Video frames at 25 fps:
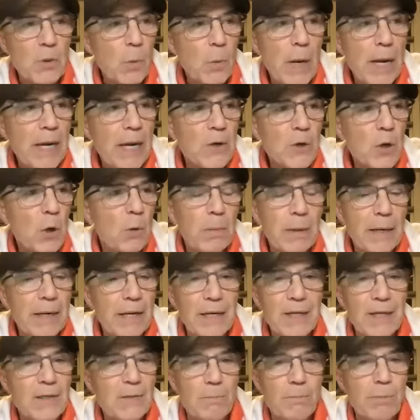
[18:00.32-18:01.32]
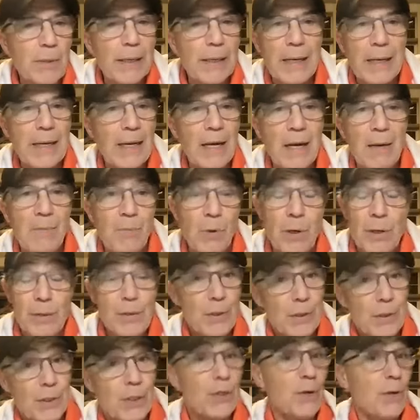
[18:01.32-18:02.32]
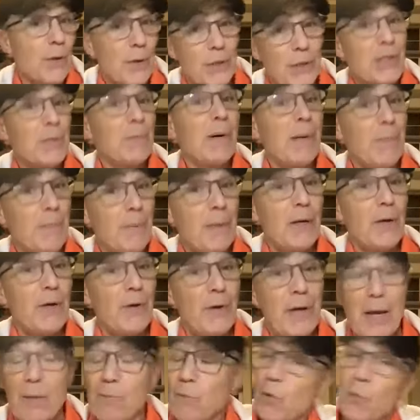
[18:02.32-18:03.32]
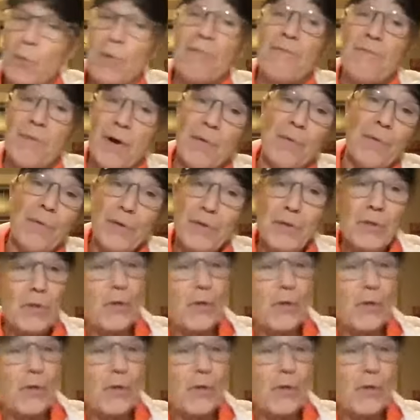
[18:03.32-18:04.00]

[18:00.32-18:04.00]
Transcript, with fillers: away, nobody is bringing up, well, did you hear this about Billy Graham? Well, we found this